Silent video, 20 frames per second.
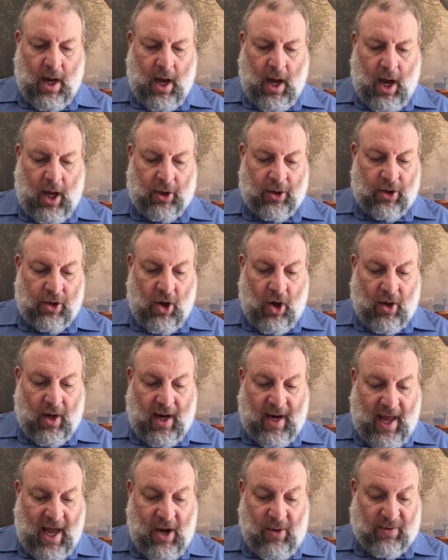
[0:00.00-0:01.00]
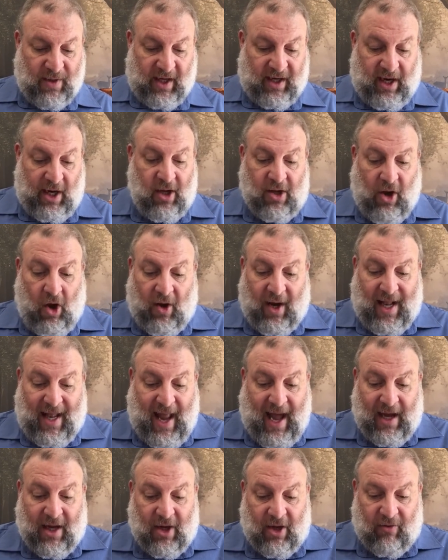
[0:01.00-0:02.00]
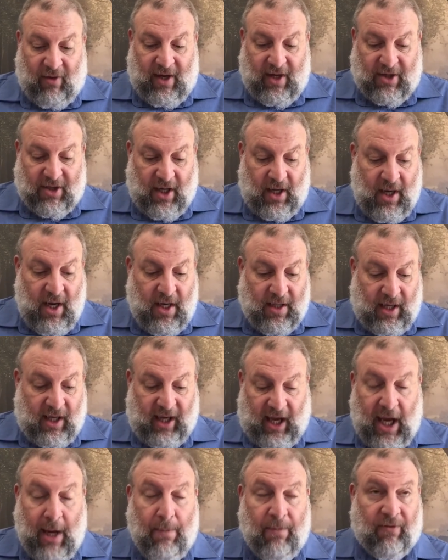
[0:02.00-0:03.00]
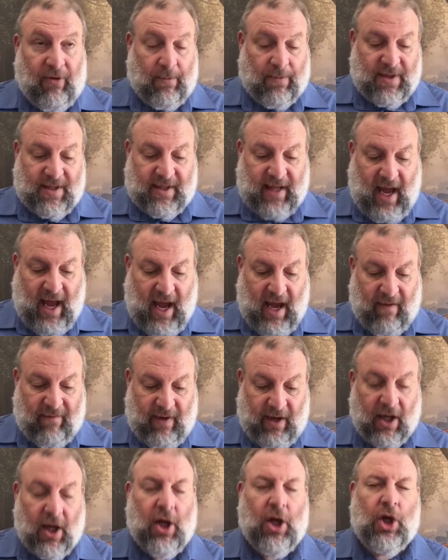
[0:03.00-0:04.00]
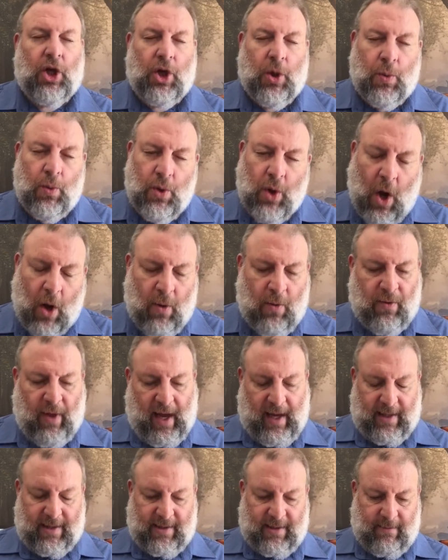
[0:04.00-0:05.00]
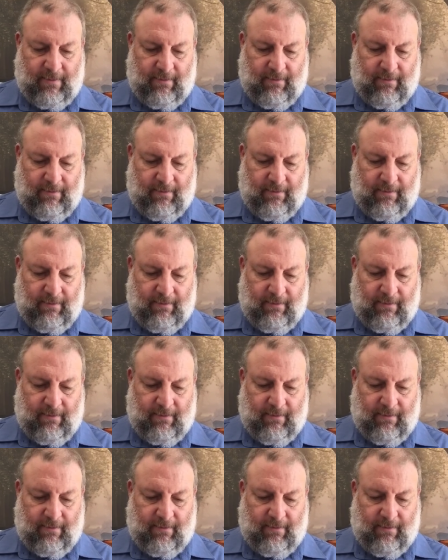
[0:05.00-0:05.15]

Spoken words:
And you're allowed to kill your clan creature to keep from starving. You know that.